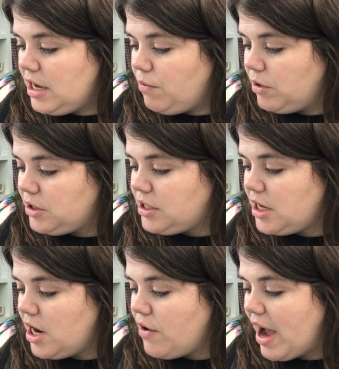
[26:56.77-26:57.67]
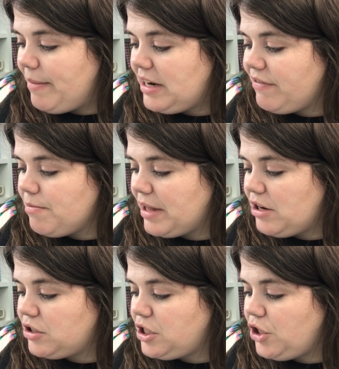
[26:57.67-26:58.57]
wants to know, how many different
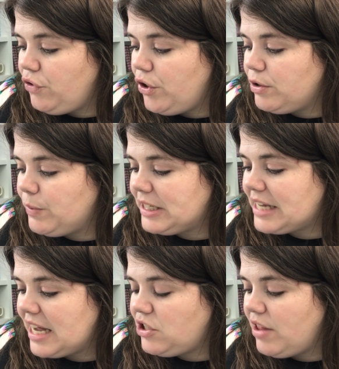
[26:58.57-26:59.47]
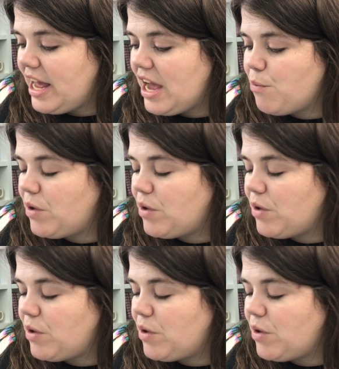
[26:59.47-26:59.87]
planners do you use, what size are they, and